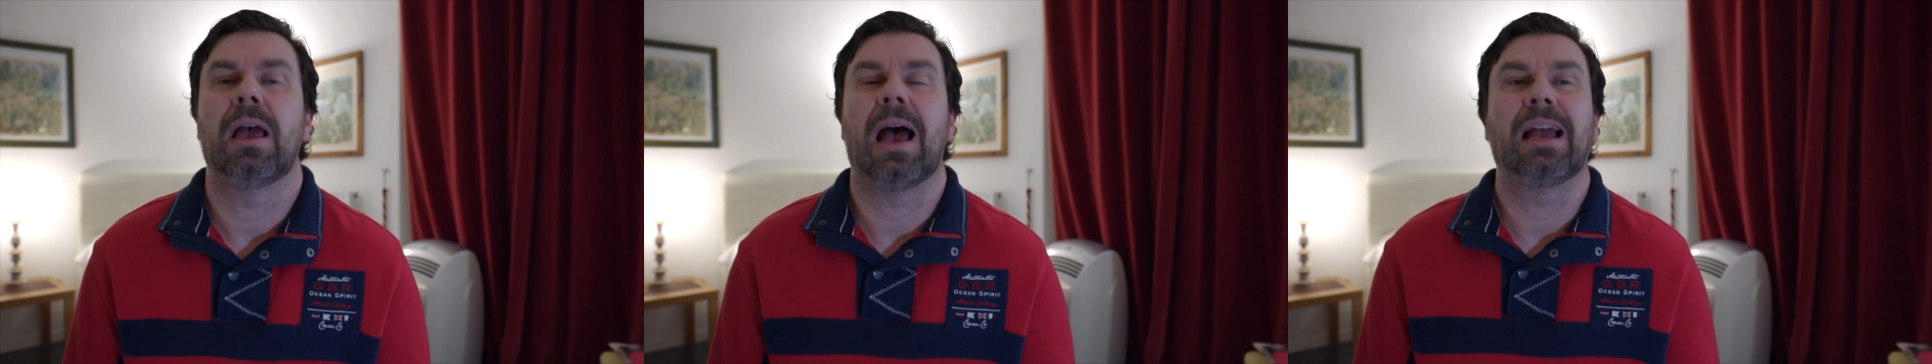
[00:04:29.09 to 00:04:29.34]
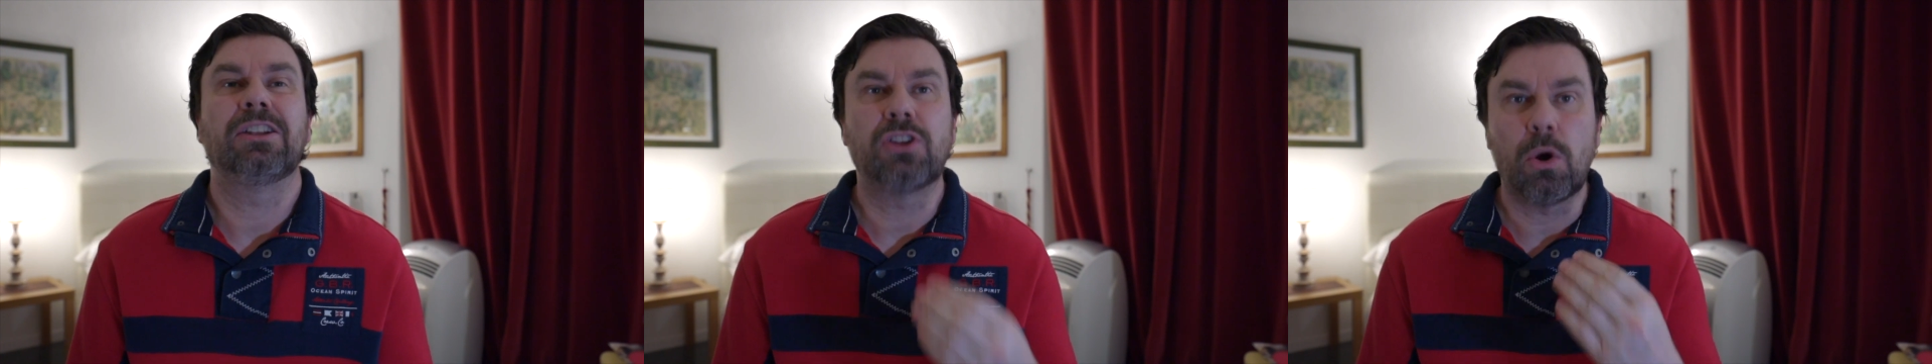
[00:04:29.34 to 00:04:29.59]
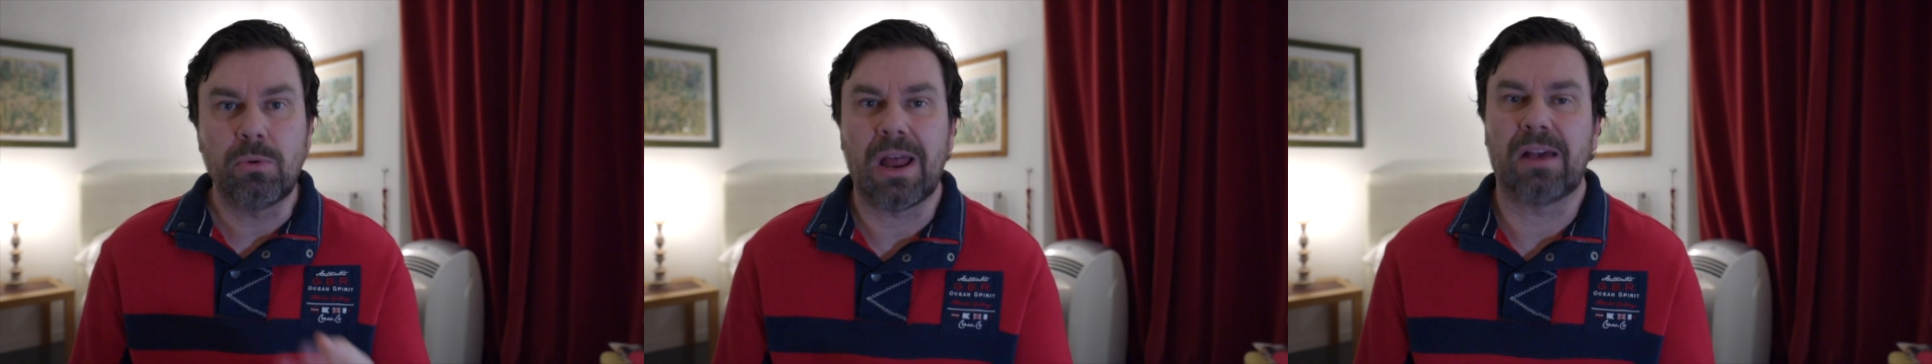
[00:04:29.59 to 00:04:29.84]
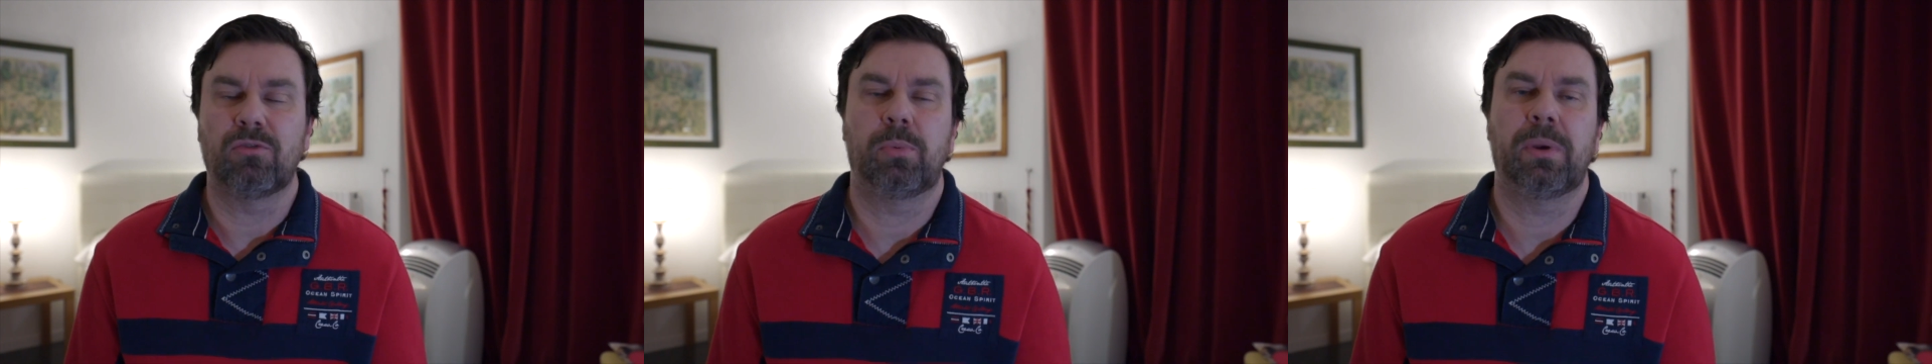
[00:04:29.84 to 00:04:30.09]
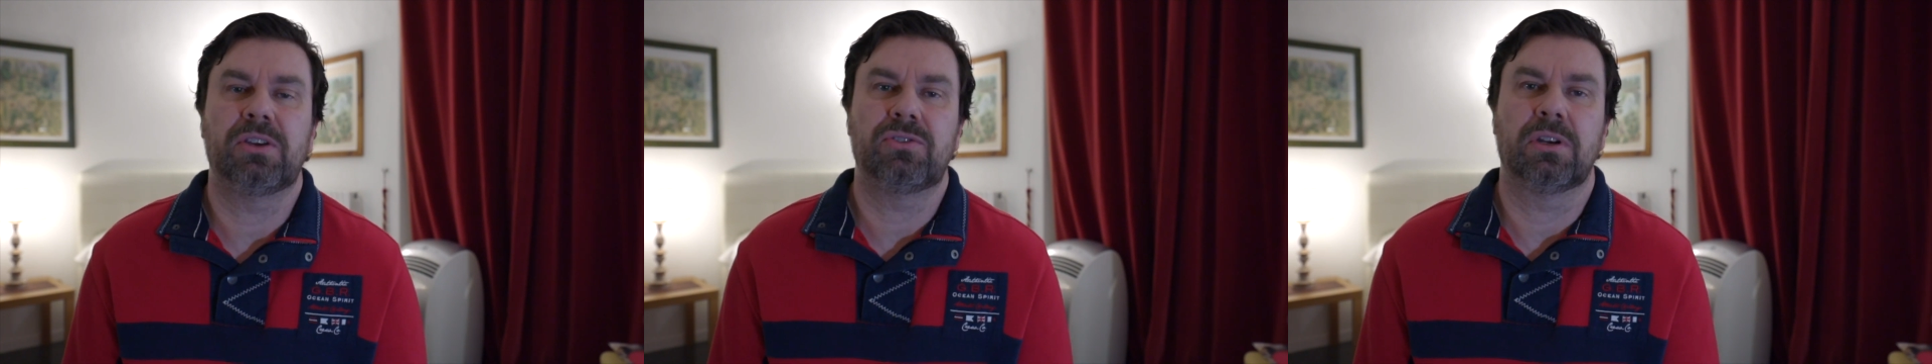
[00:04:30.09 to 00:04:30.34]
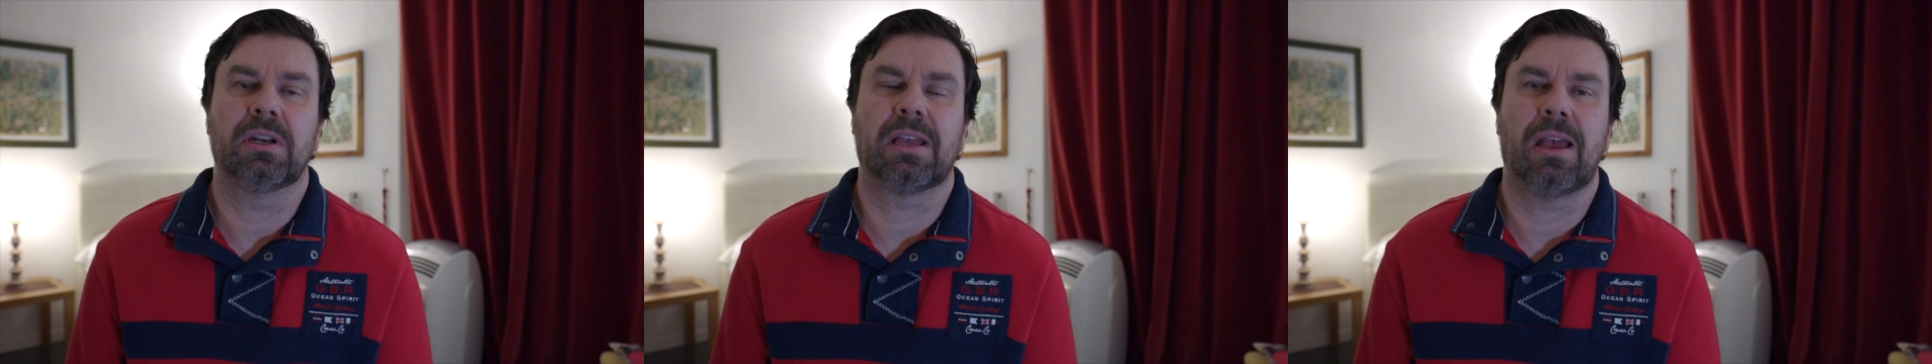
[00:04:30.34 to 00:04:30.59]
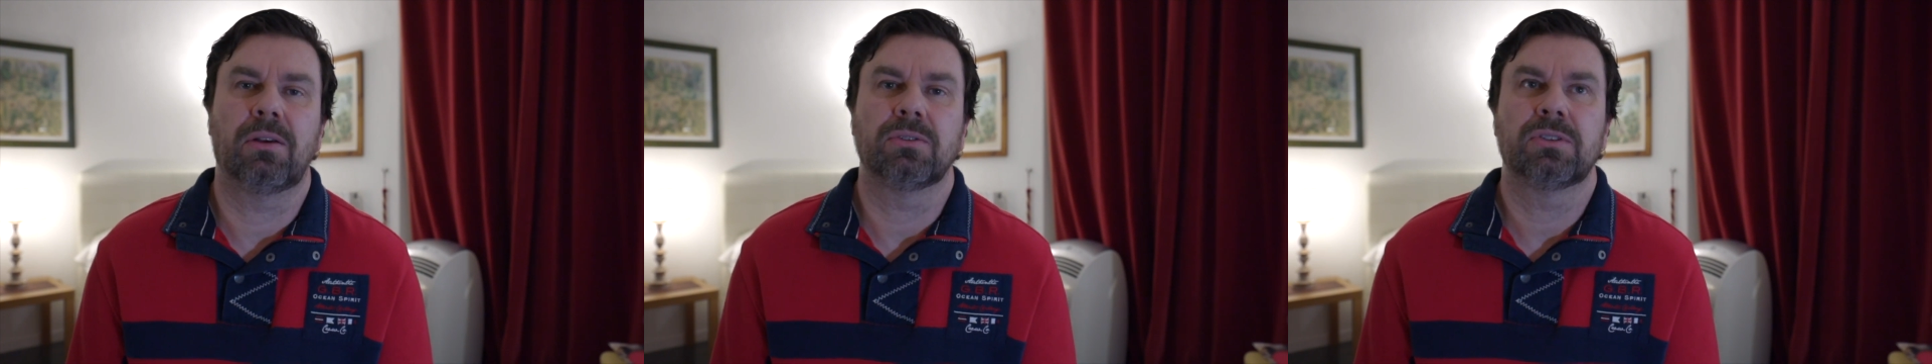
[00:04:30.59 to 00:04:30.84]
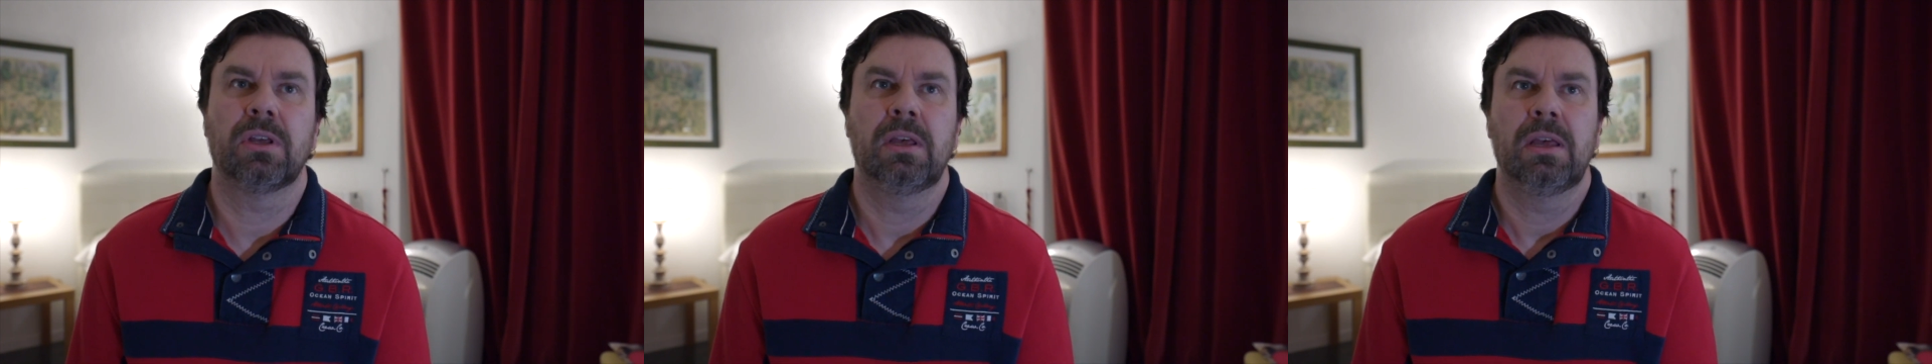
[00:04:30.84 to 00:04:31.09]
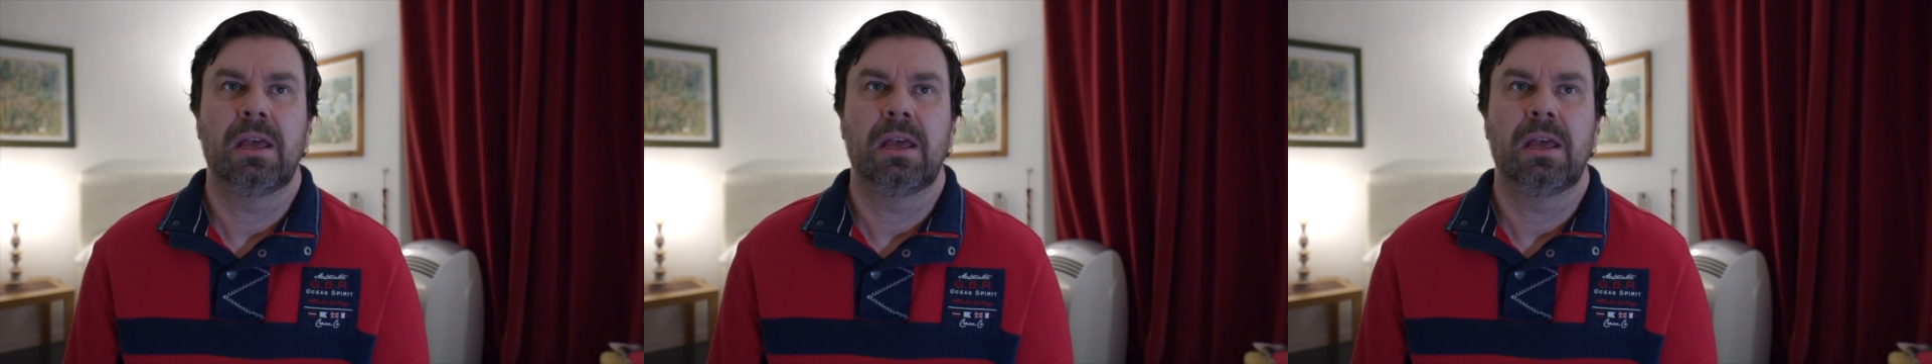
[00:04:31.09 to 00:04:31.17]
I don't have a Patreon account.